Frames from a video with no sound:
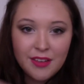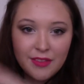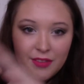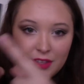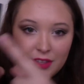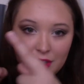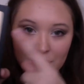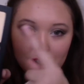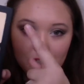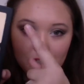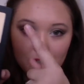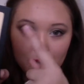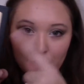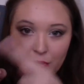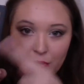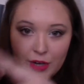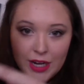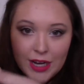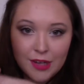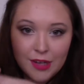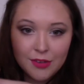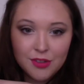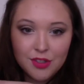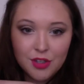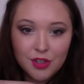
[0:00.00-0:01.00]
these two
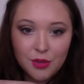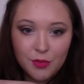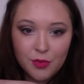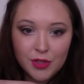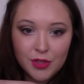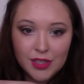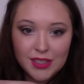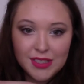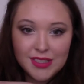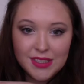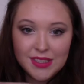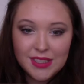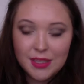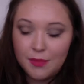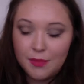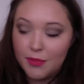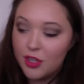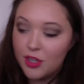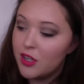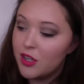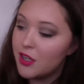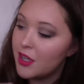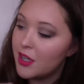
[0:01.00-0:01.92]
browns are really similar,